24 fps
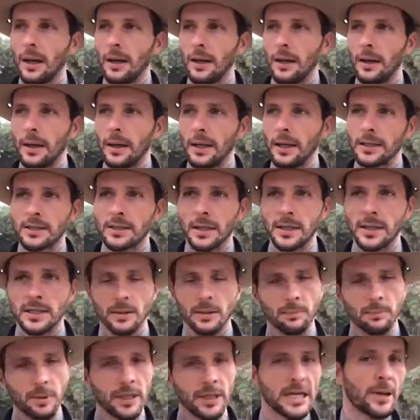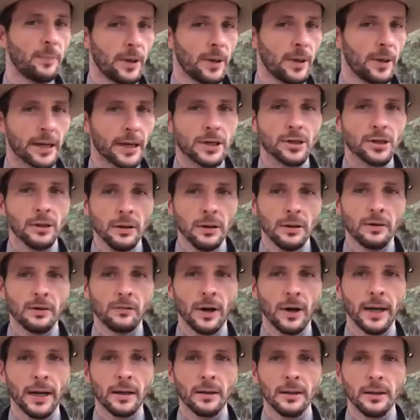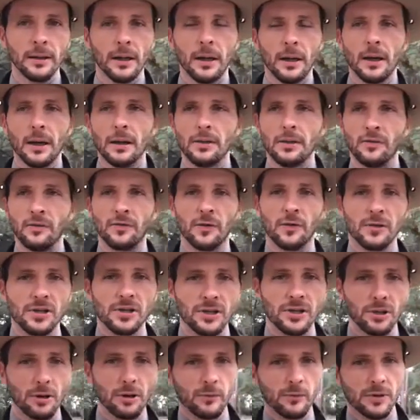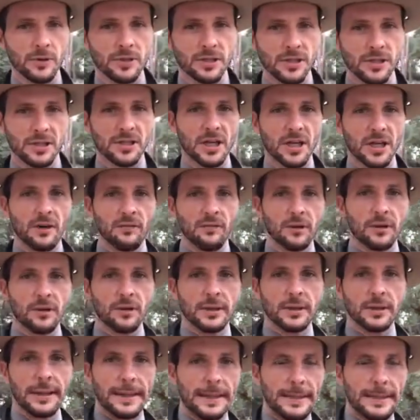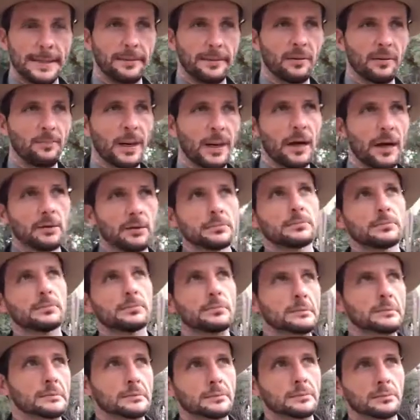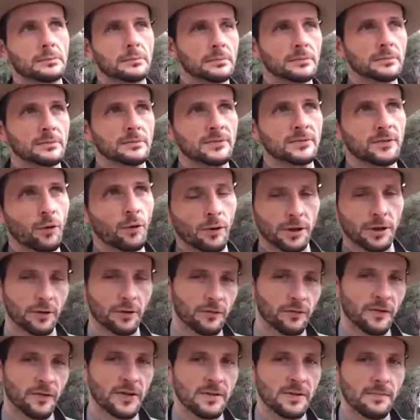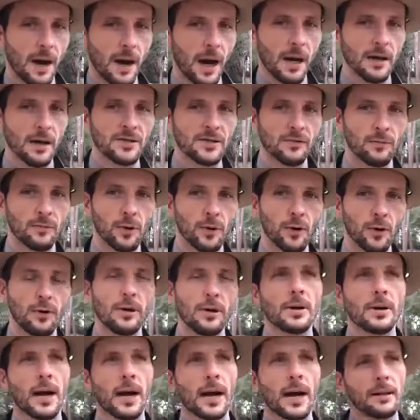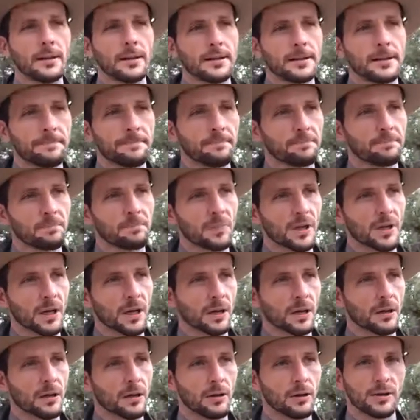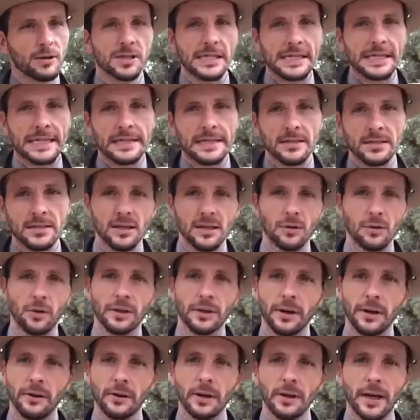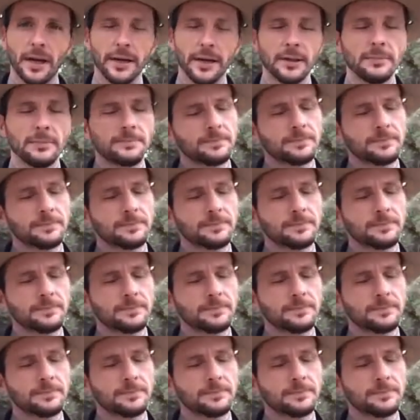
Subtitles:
It's a bleak picture, frankly. The first stone was discovered about 40 or 50 miles from Roanoke Island, close to Edenton, North Carolina.